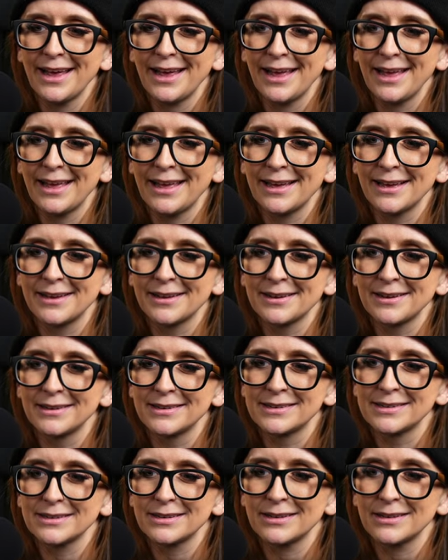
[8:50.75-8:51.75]

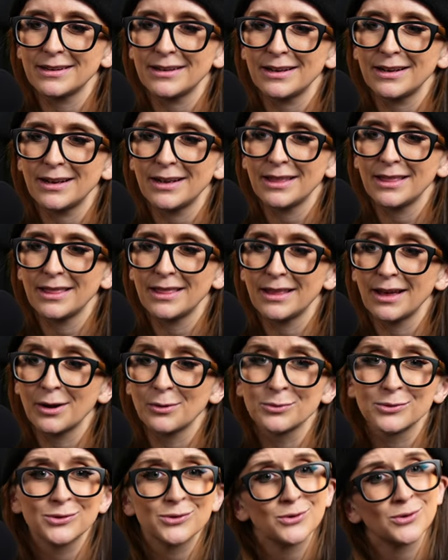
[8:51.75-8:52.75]
And that
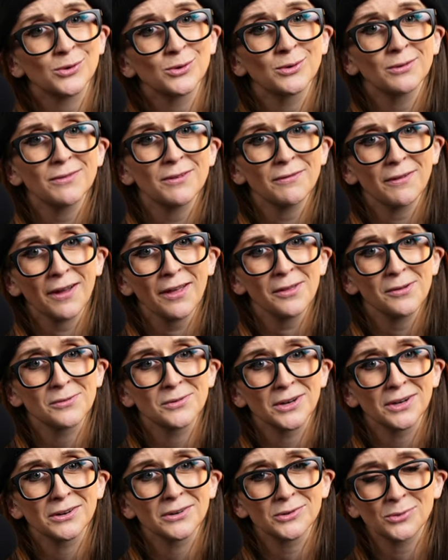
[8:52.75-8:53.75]
was true of the fallow
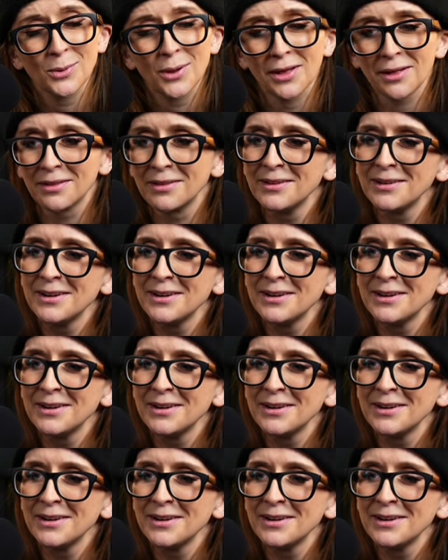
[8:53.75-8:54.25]
deer as well